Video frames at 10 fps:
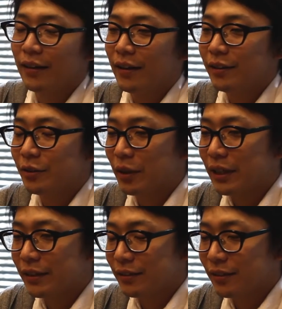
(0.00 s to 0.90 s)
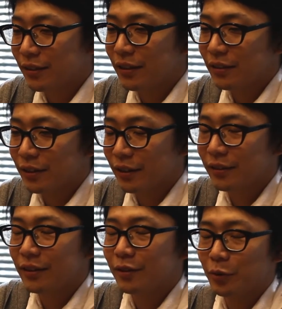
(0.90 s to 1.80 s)
So I
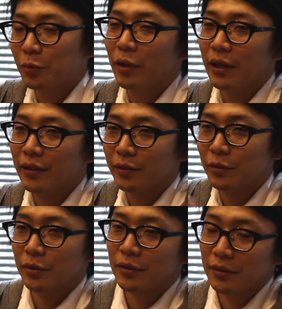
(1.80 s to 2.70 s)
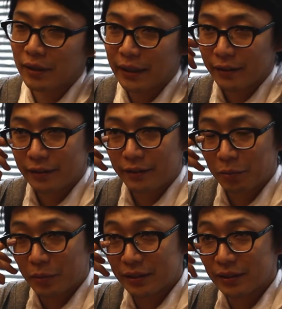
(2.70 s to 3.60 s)
decided to make those like an
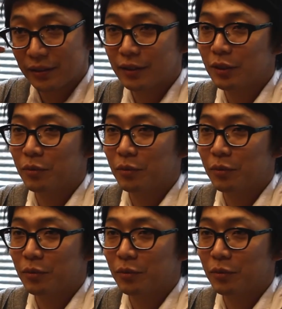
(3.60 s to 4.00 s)
imaginative